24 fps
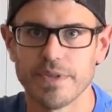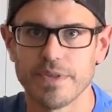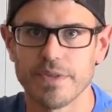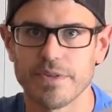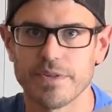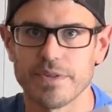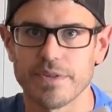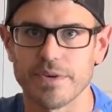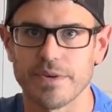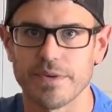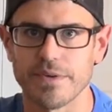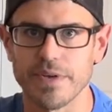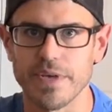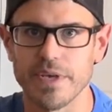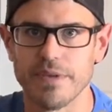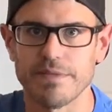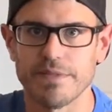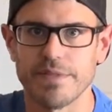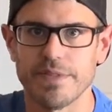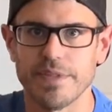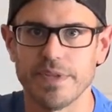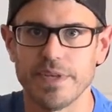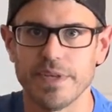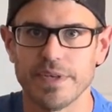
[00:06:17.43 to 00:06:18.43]
So
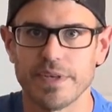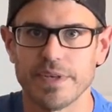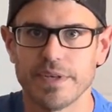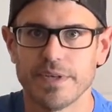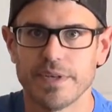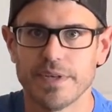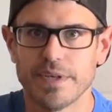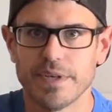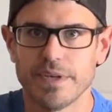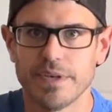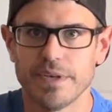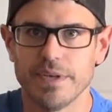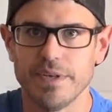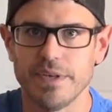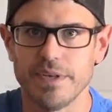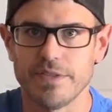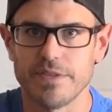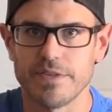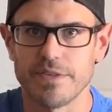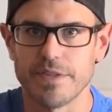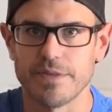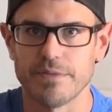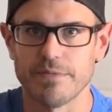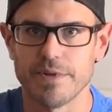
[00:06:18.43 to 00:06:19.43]
even you can
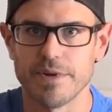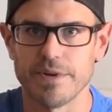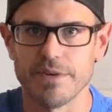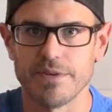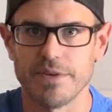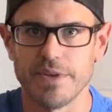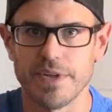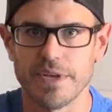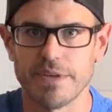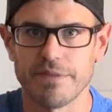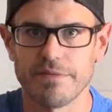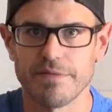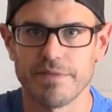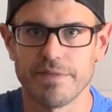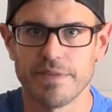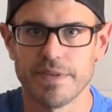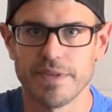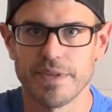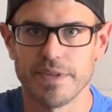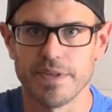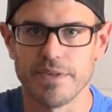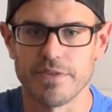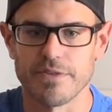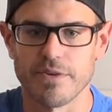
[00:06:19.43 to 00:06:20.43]
see the rear diff
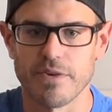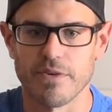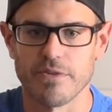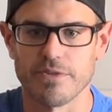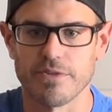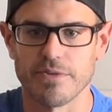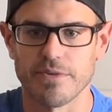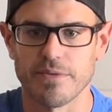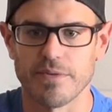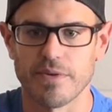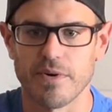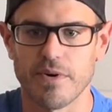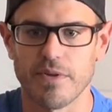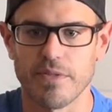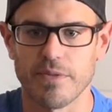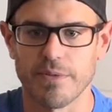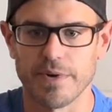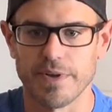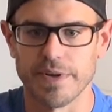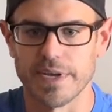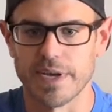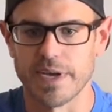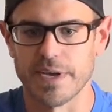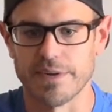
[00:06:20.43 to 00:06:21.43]
is also all the way
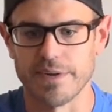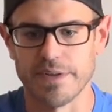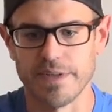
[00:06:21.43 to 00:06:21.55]
down.